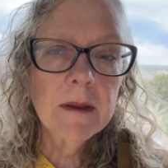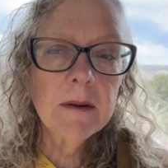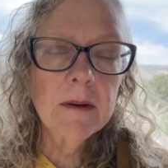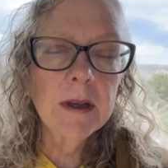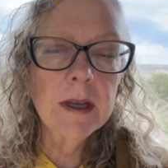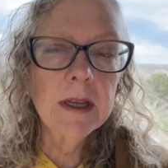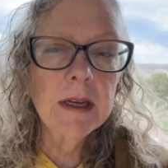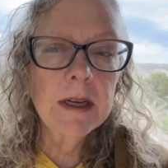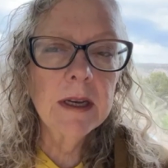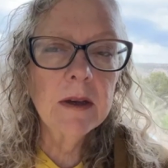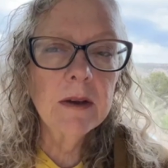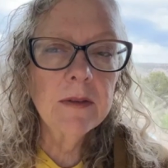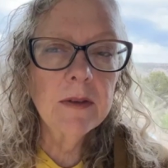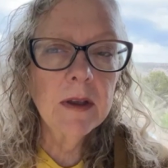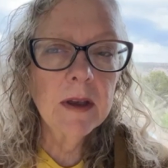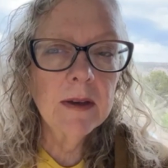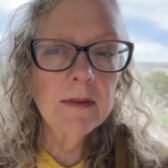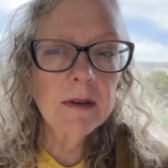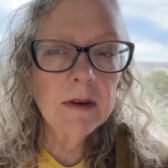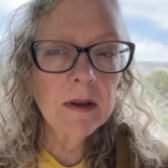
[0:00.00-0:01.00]
All right, now if
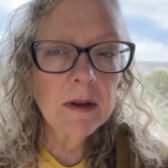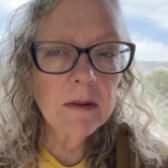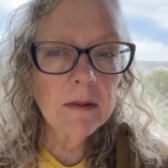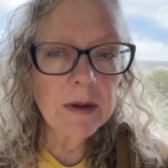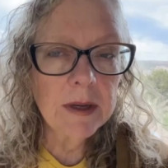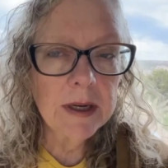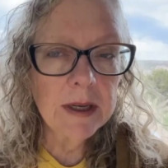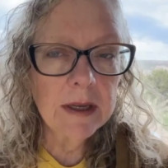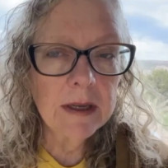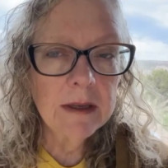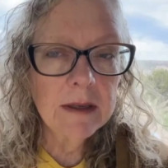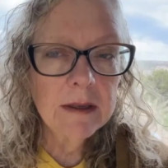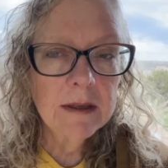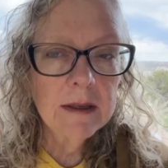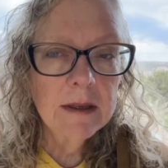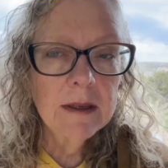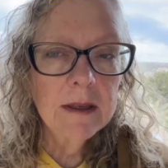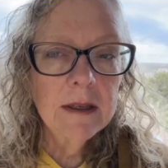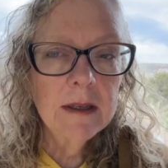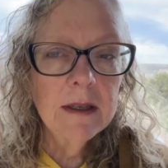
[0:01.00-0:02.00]
you haven't already,
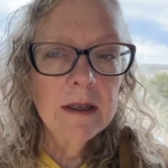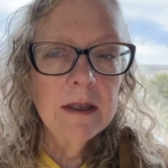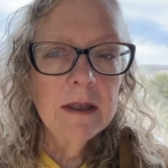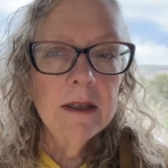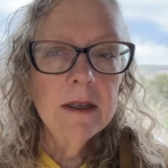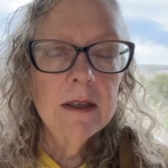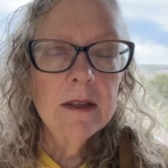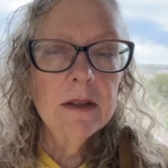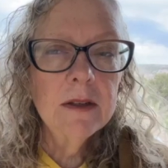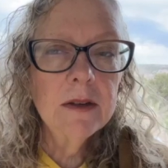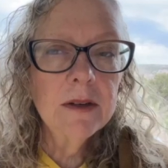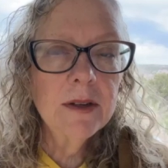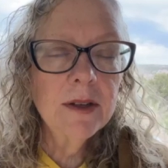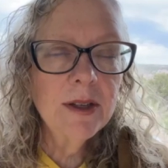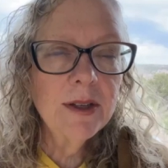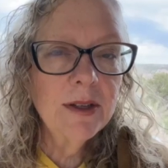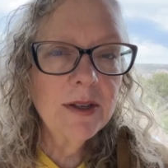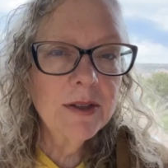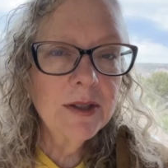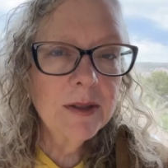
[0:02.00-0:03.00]
turn
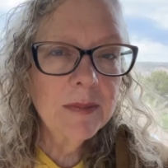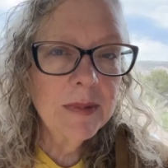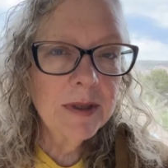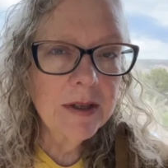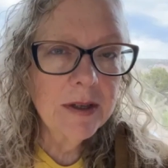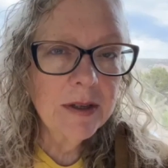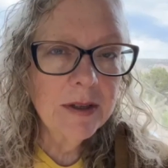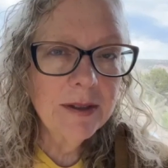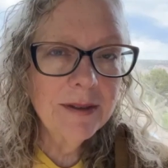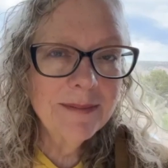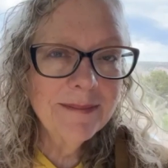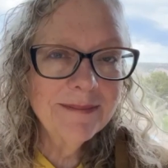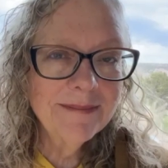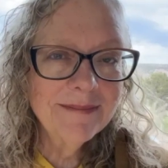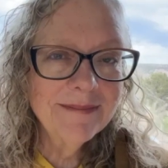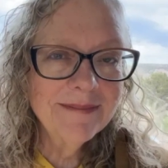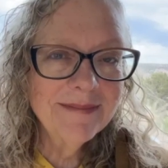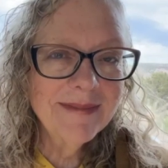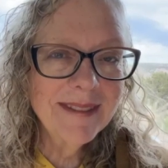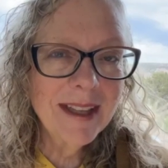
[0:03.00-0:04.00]
on your spinner,
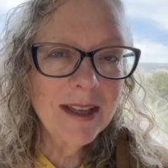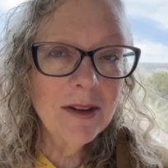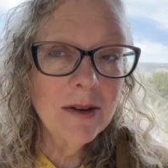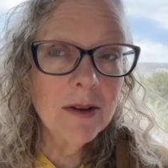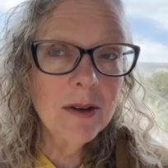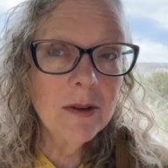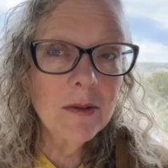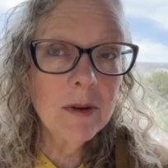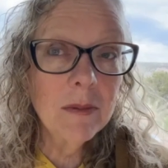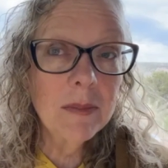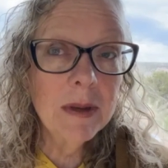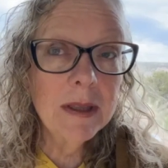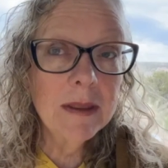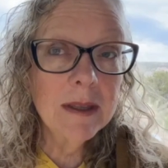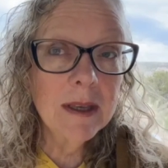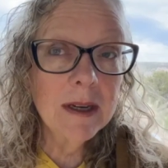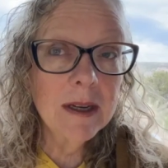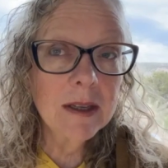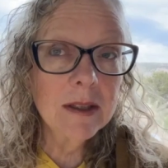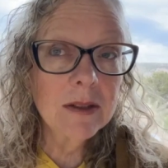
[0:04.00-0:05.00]
and you can
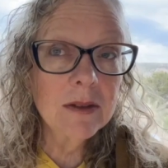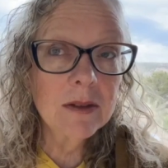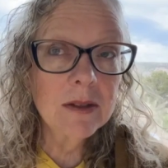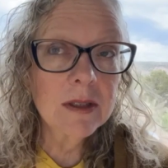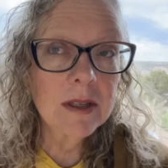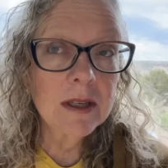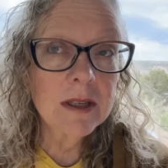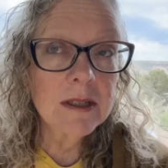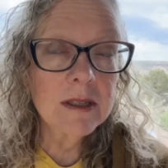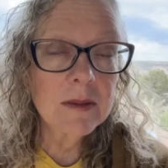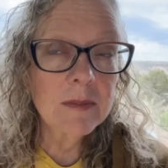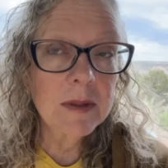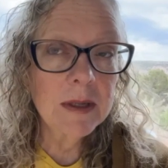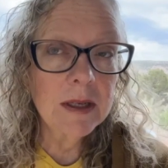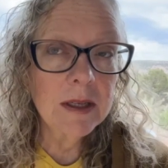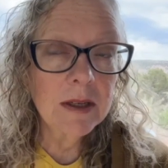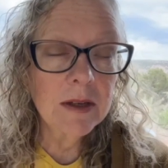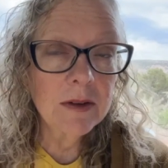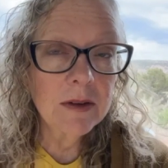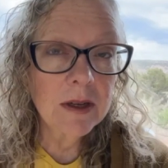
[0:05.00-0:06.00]
repeat that exercise,
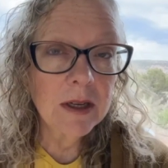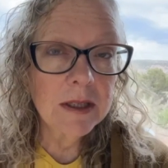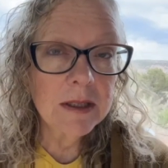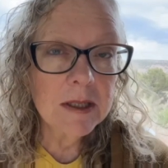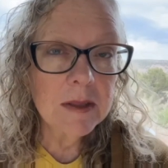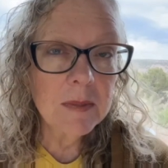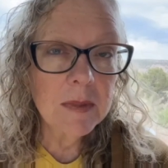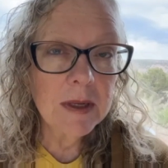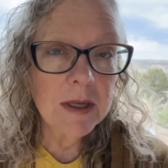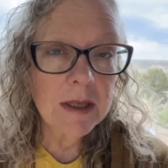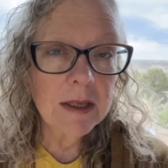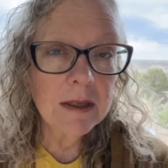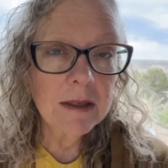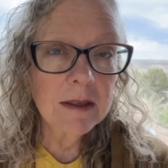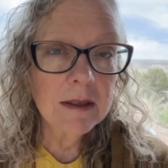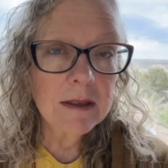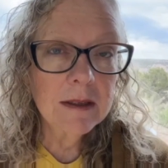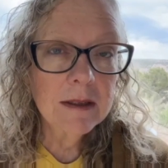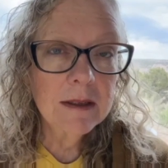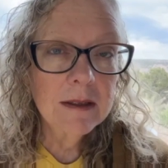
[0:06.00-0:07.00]
spinning or not spinning,
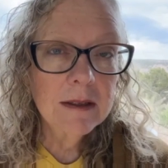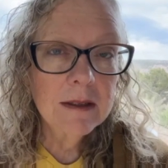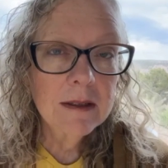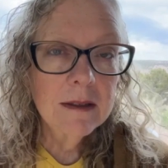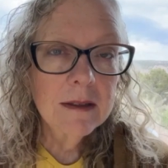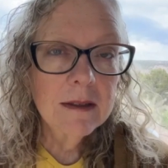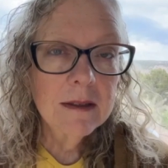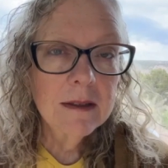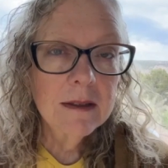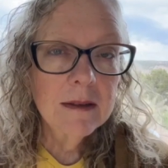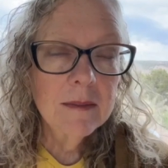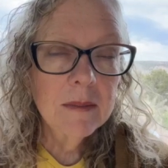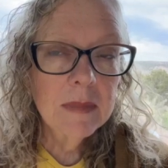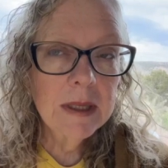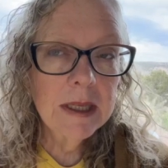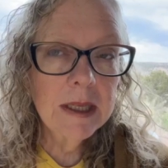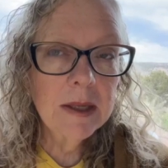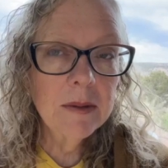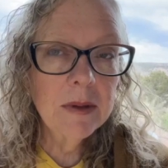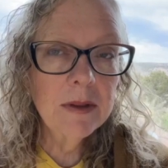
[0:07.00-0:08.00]

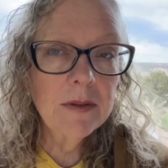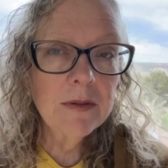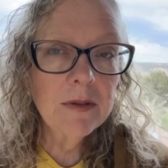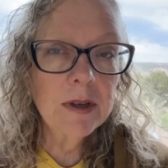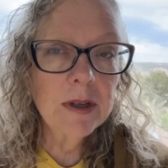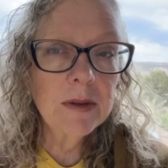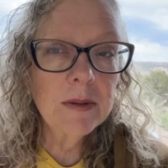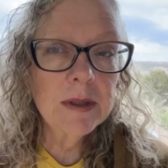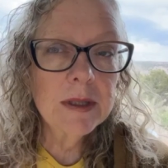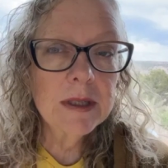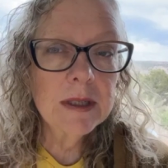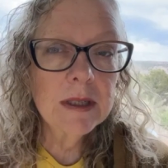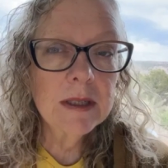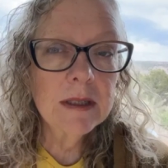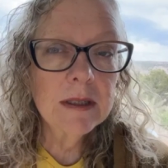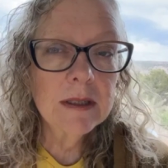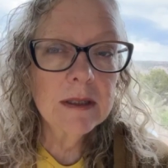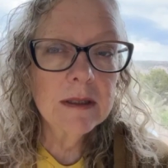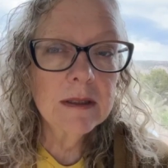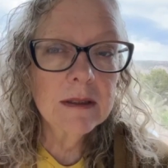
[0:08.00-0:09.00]
playing with
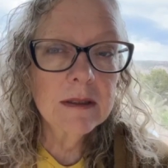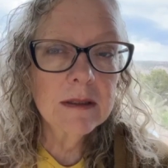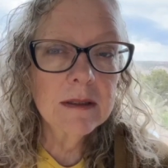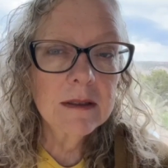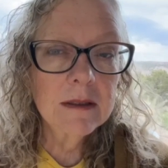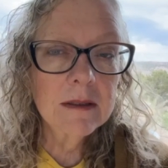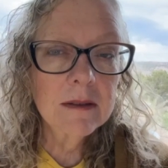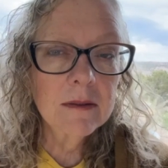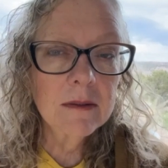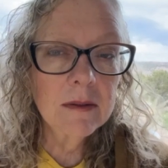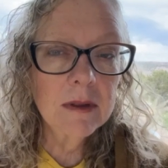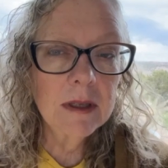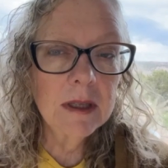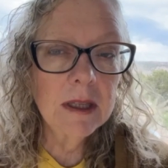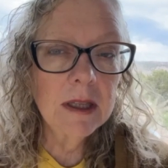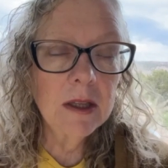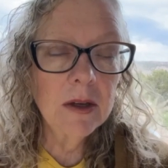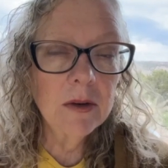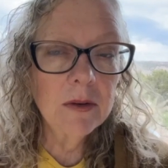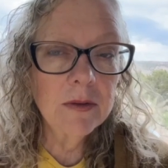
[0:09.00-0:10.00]
frequencies,
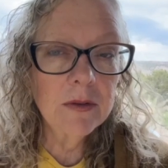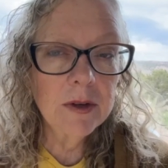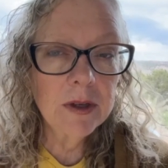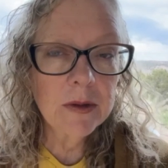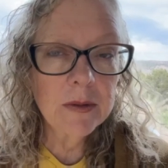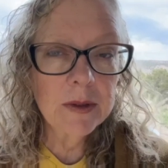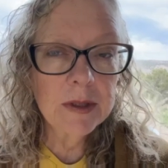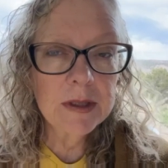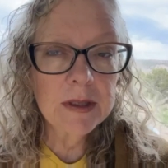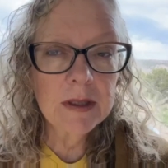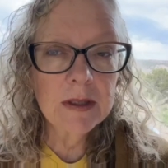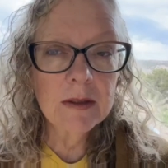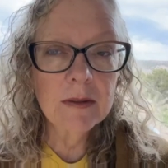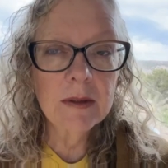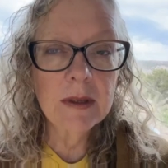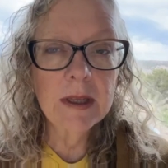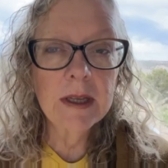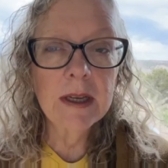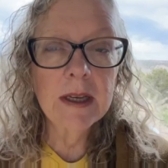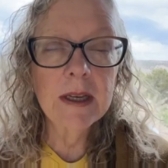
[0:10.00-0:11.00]
really low frequencies,
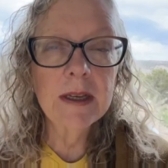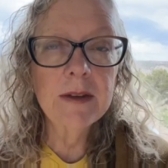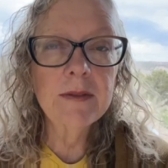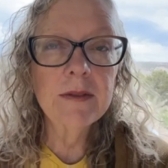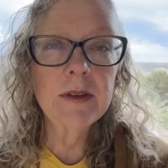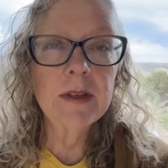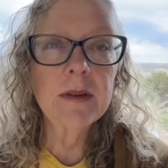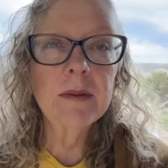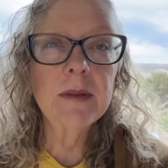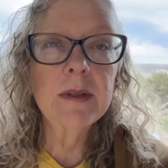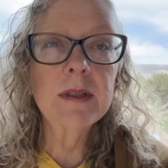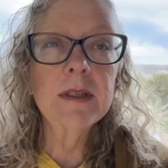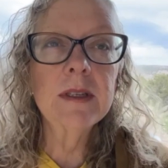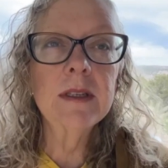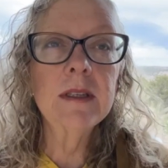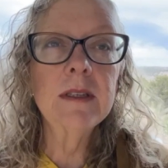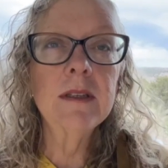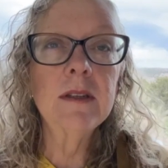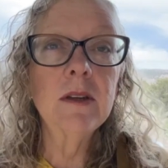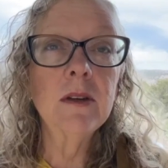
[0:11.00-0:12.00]
really high
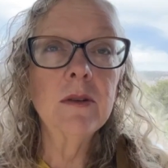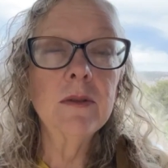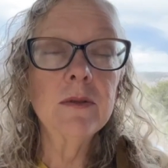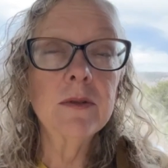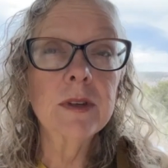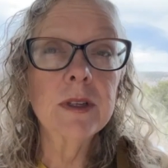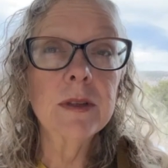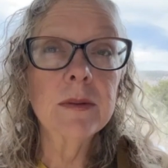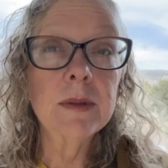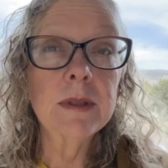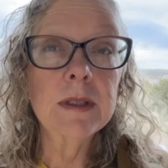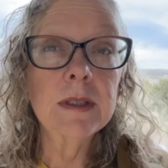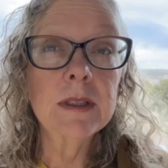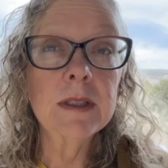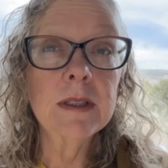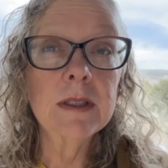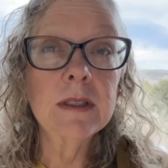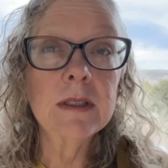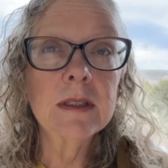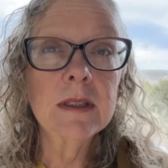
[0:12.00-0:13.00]
frequencies, no
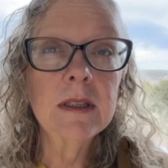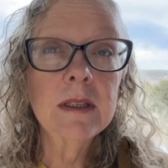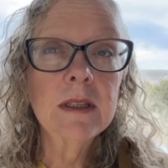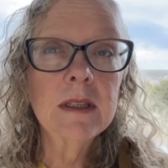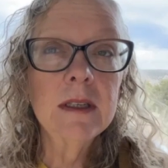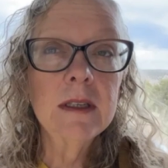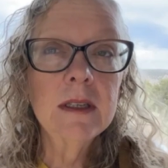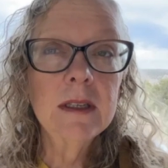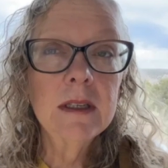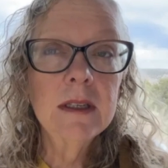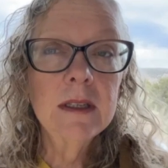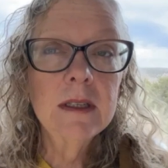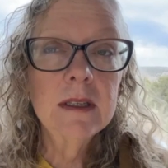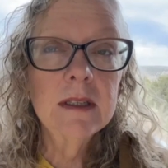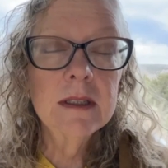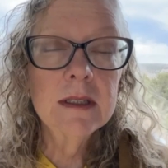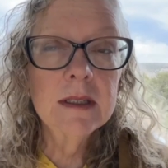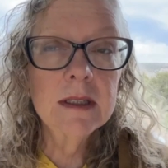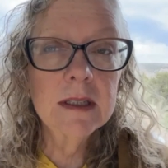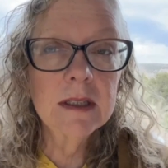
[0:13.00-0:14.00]
frequencies,
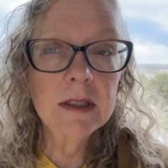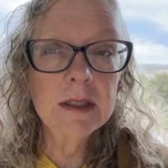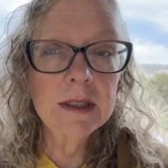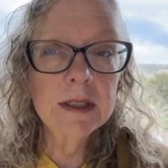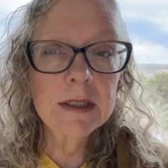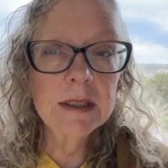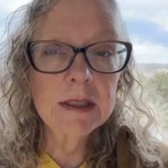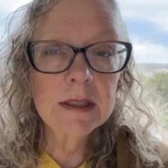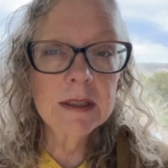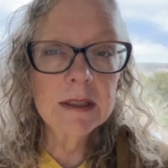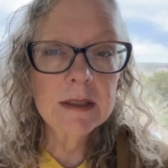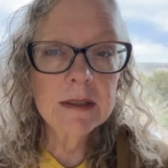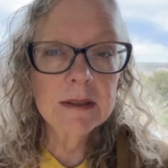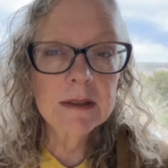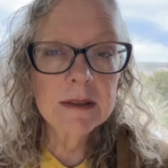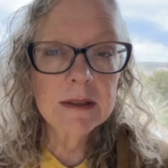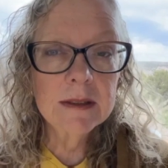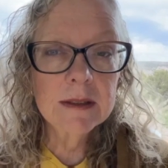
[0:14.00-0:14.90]
stillness,